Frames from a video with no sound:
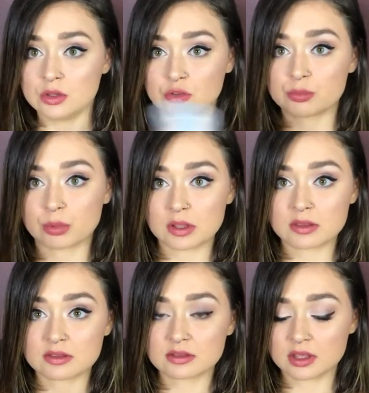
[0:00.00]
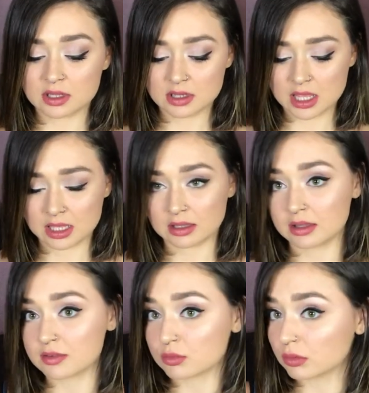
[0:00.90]
spray this in, and
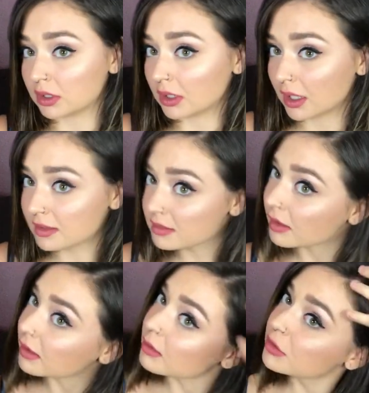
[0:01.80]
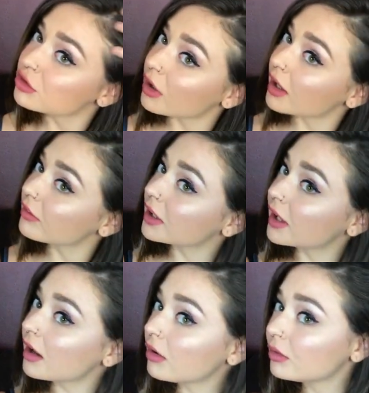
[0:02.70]
it's really nice. Like, let me try it right
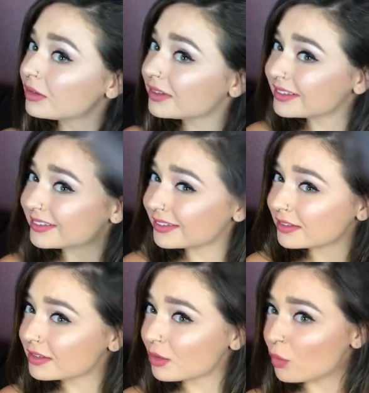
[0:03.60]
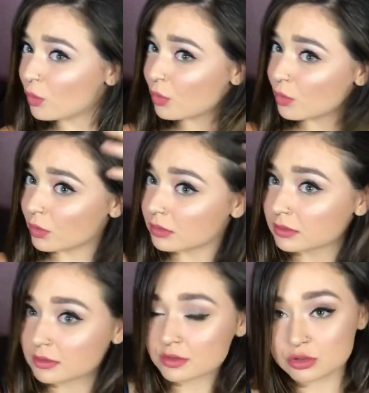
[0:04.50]
now. Ooh,
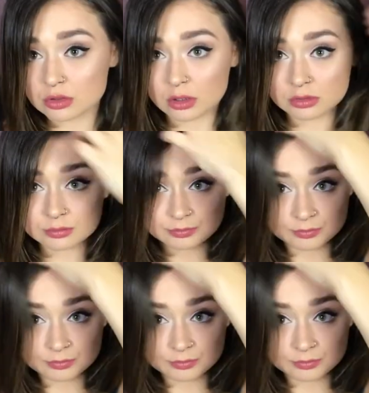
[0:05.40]
it's strong.